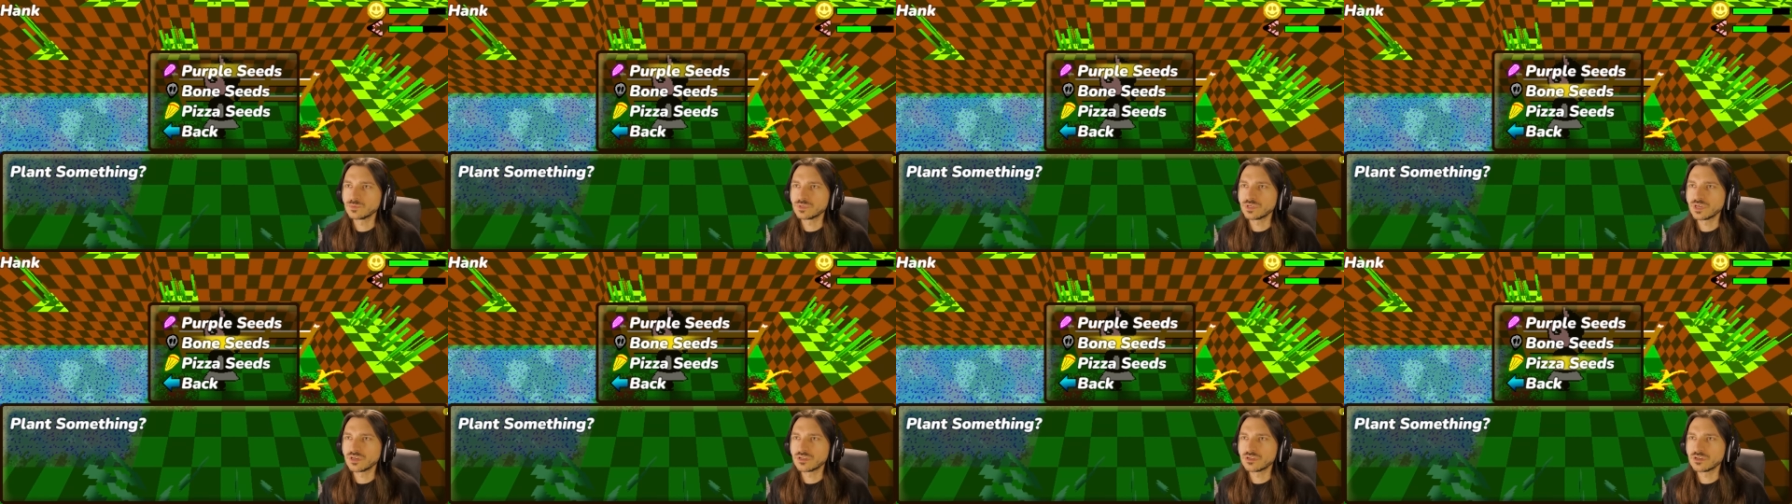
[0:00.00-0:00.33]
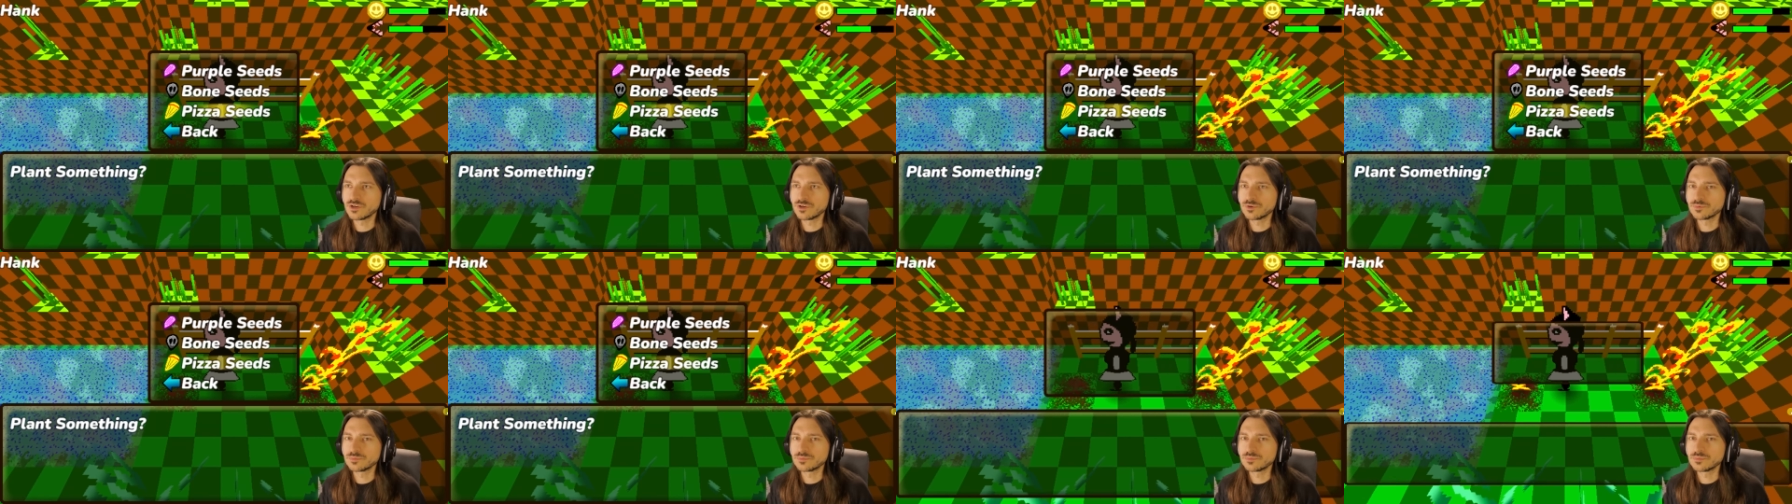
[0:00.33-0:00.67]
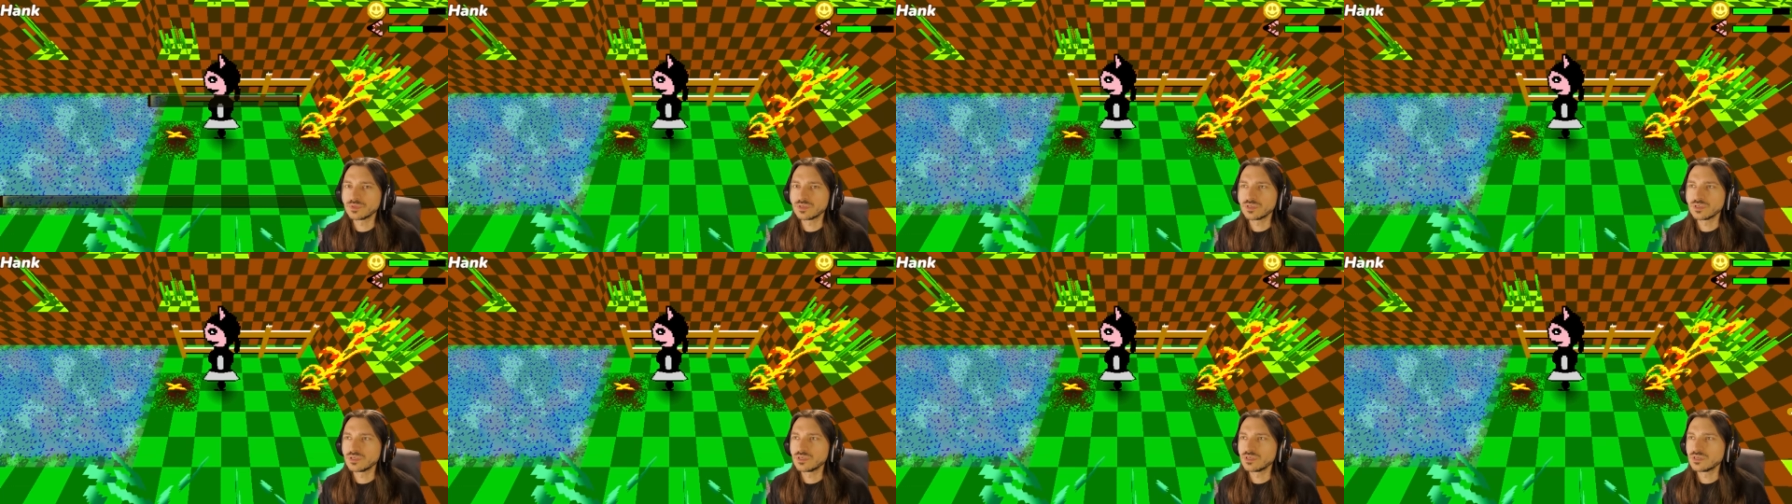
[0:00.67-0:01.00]
Got our
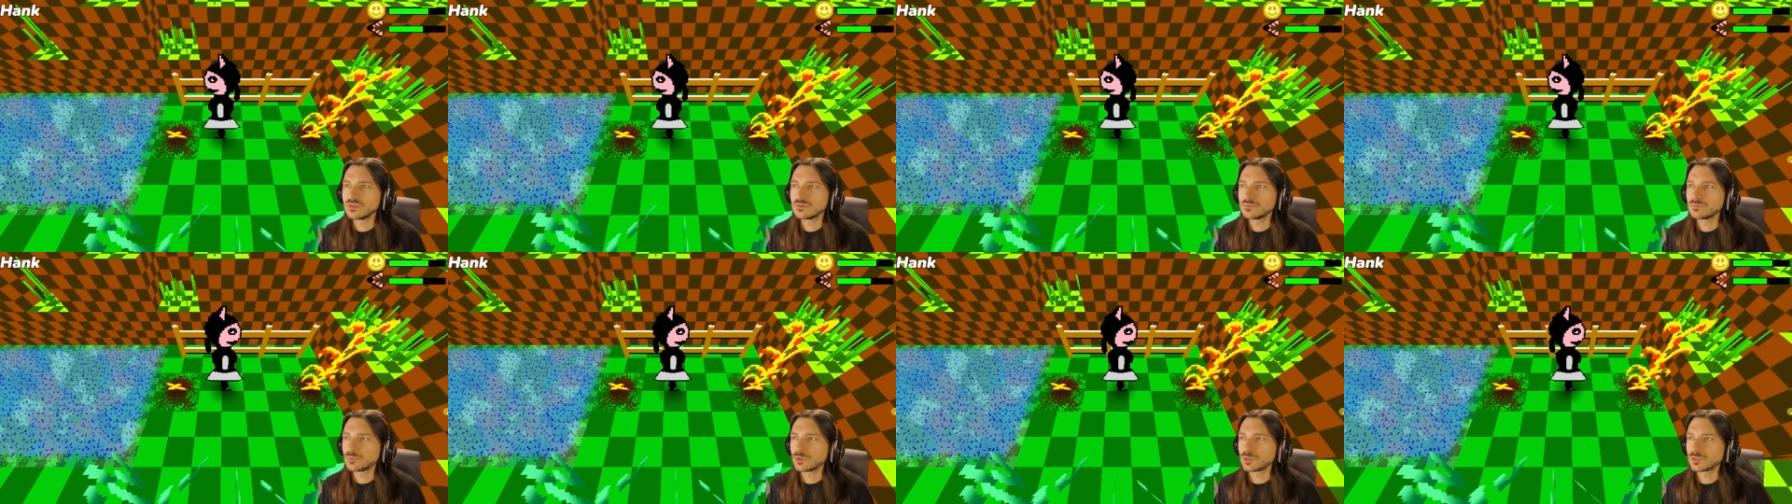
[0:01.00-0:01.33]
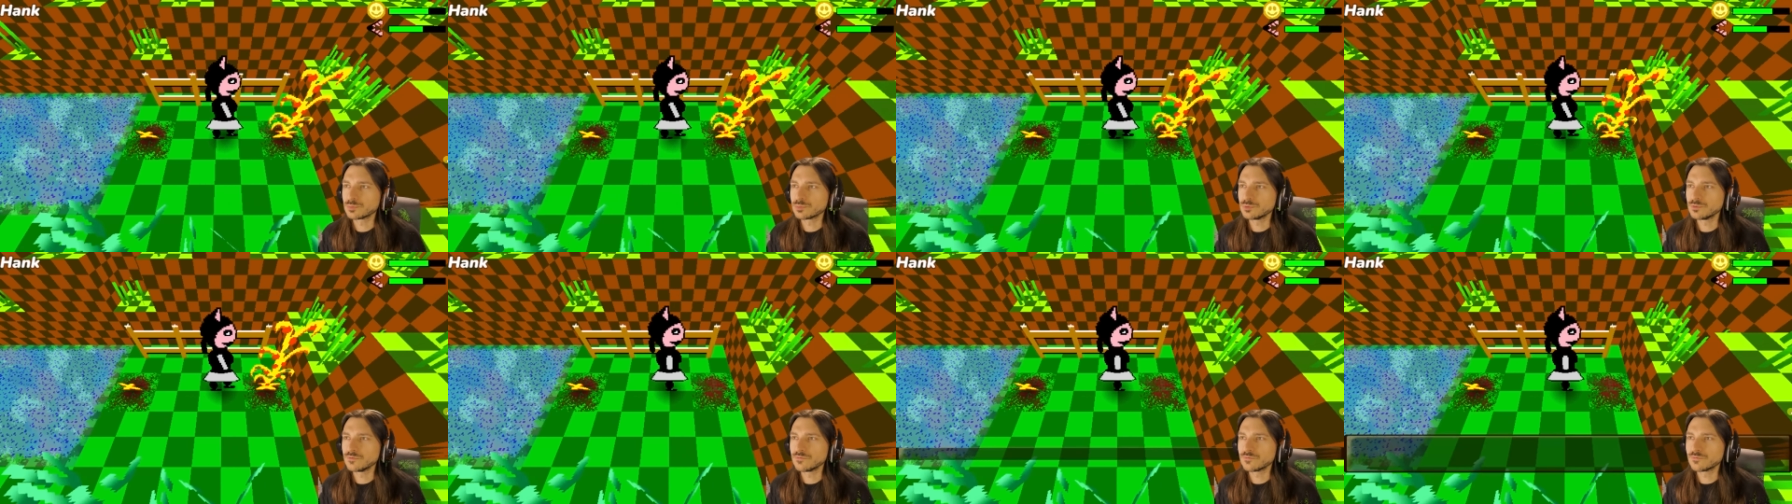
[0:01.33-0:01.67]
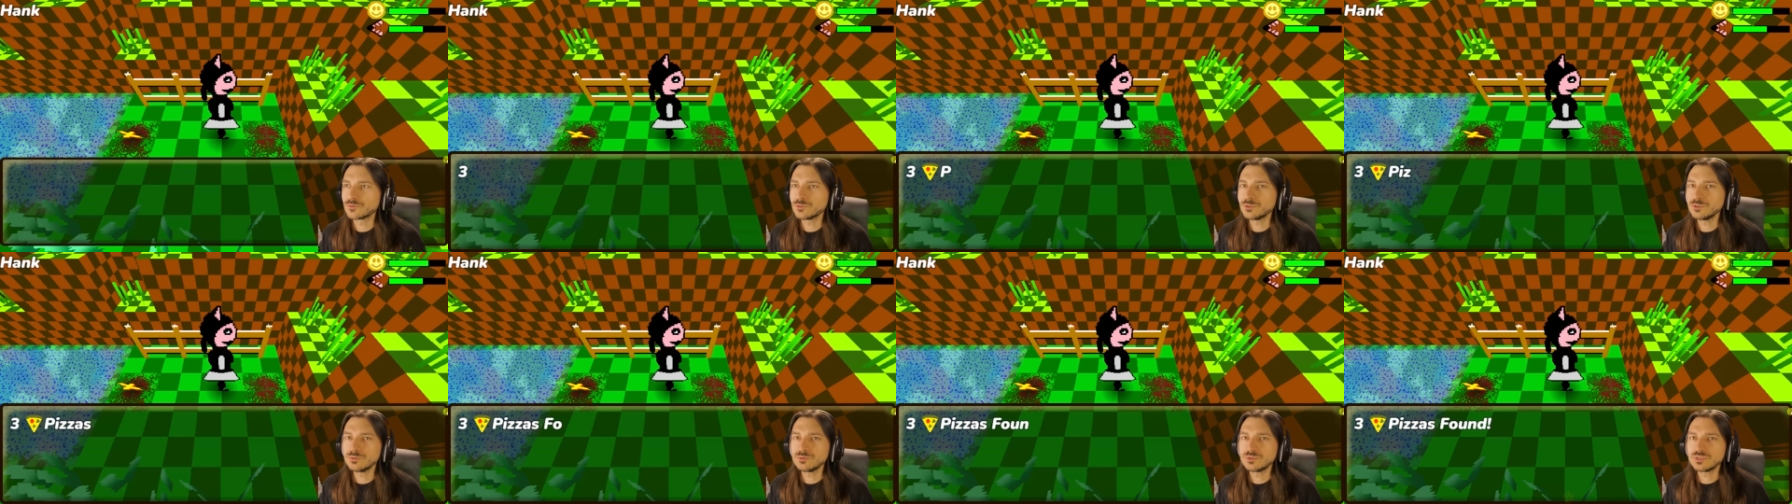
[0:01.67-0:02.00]
purple
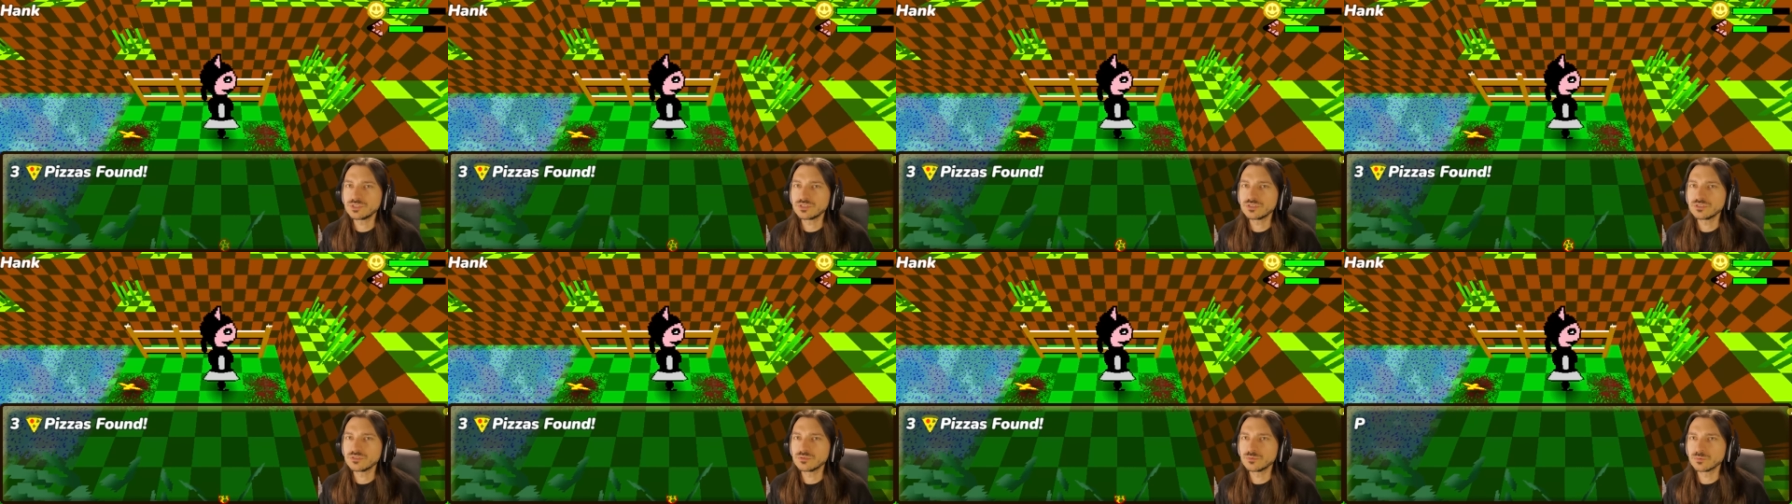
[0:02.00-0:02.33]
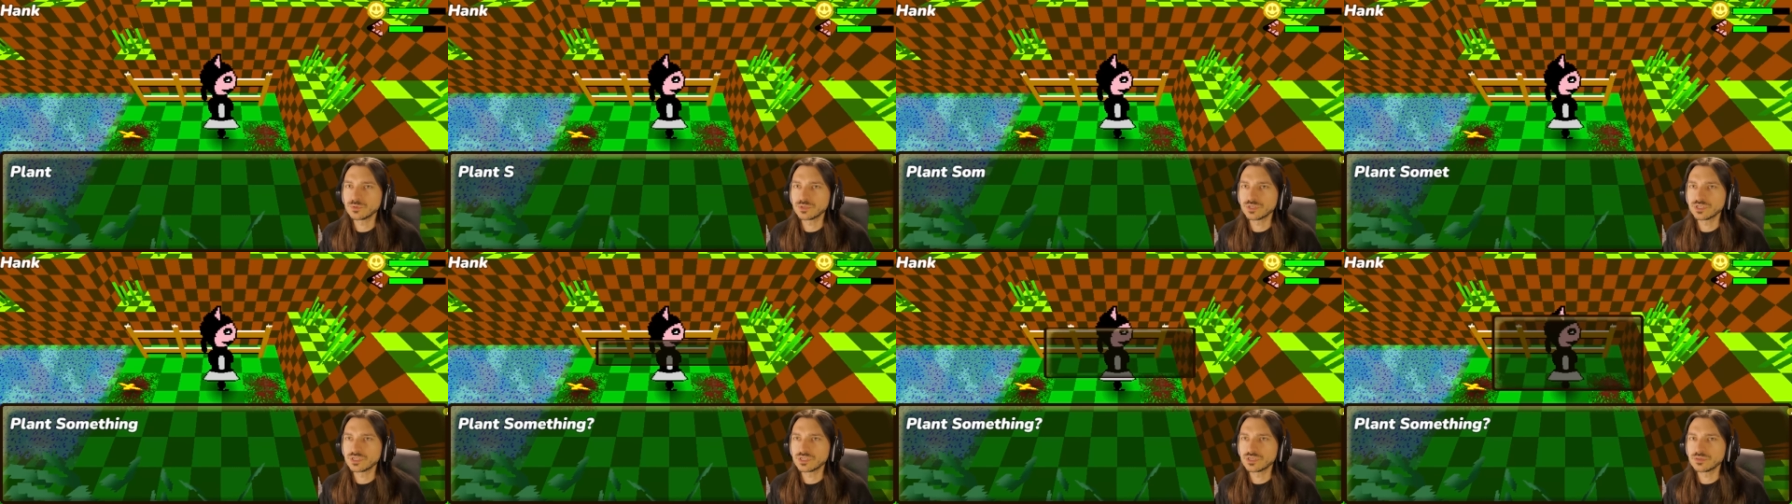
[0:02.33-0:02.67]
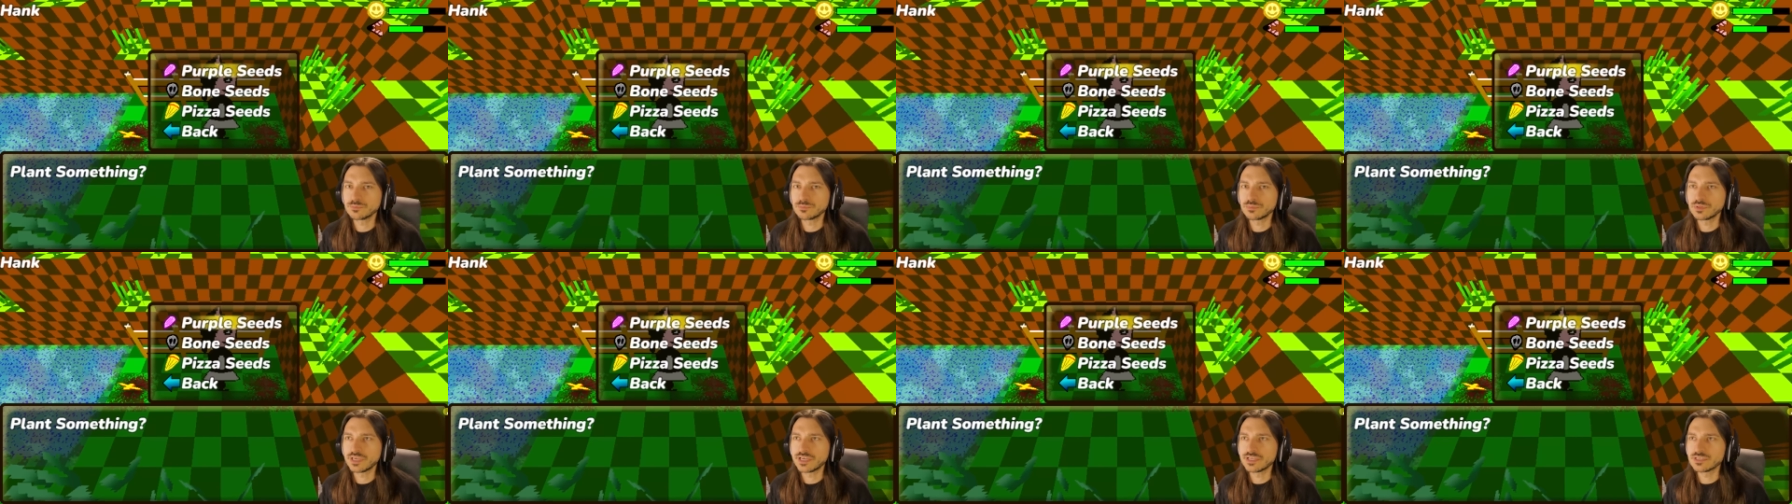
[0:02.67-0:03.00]
fruit. We're gonna
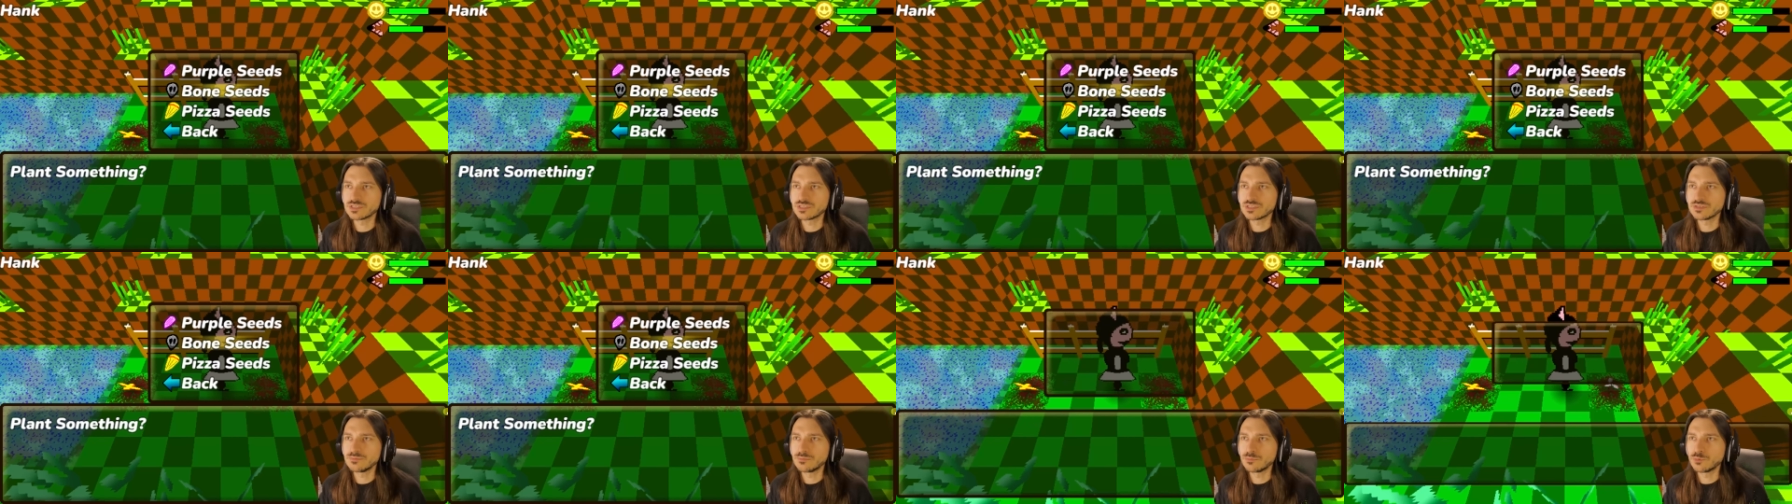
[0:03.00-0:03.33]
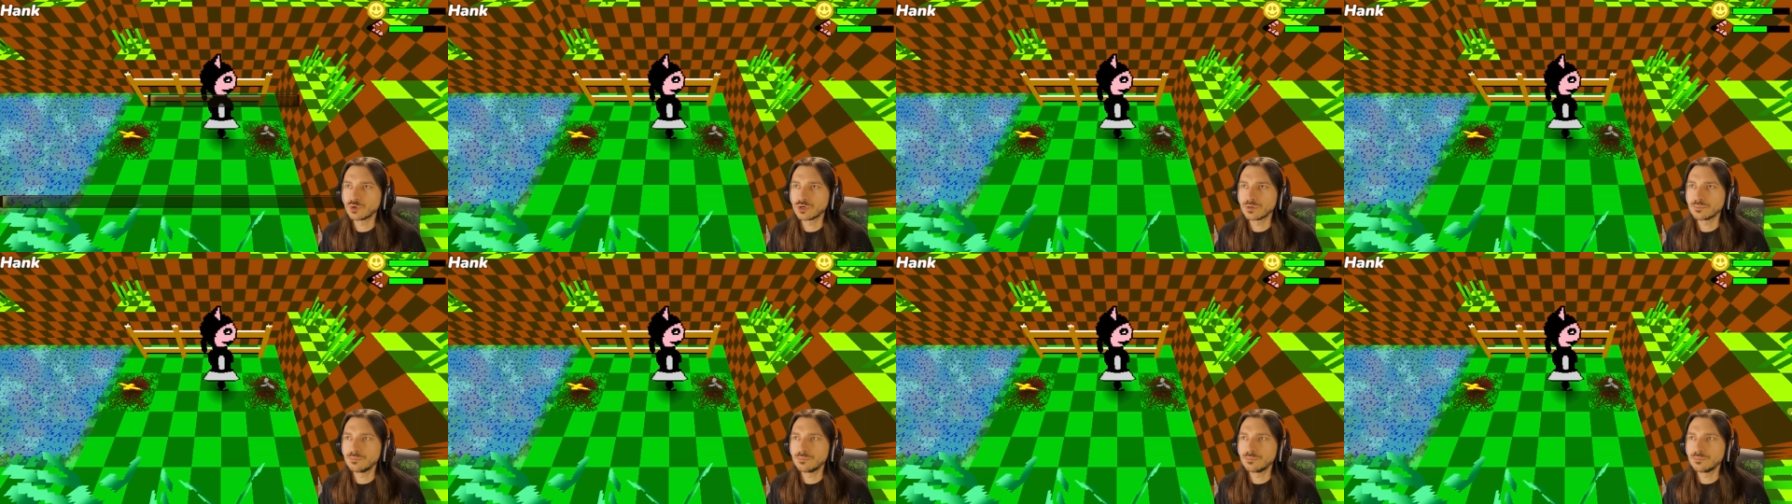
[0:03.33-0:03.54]
plant some more